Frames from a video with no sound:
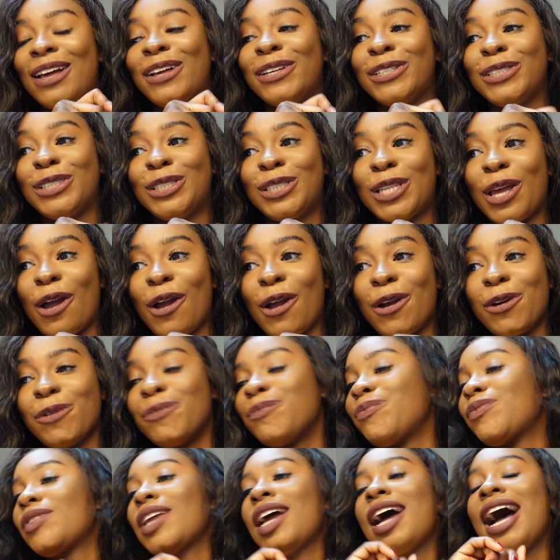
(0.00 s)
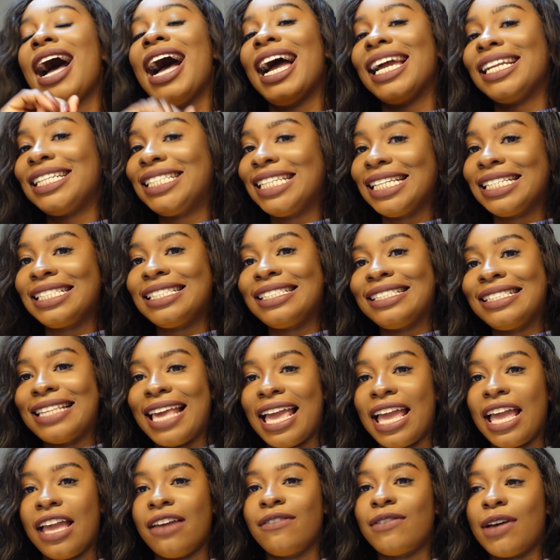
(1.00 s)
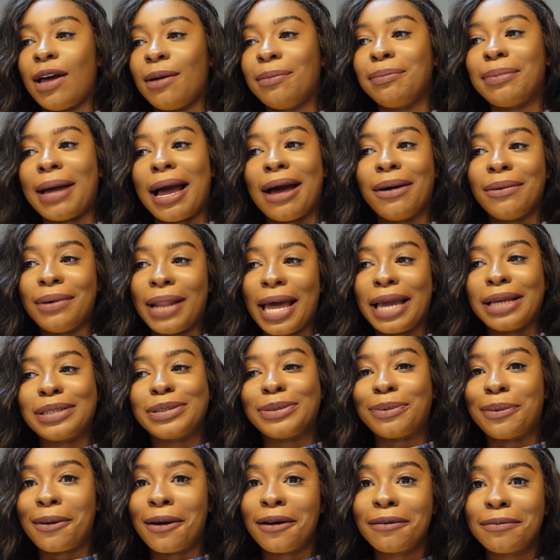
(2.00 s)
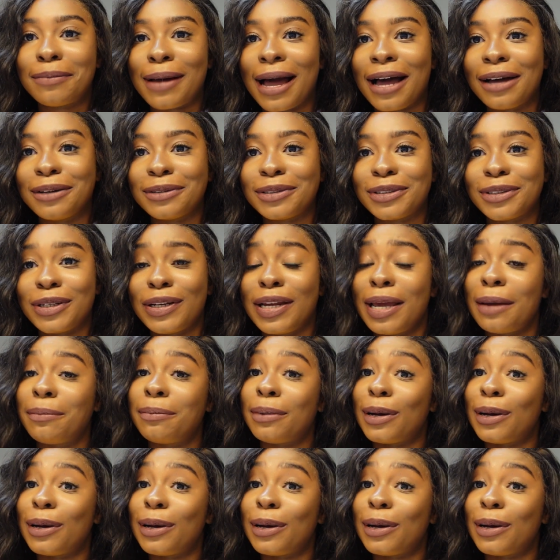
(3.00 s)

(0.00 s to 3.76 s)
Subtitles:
So I did save about like £12 on it.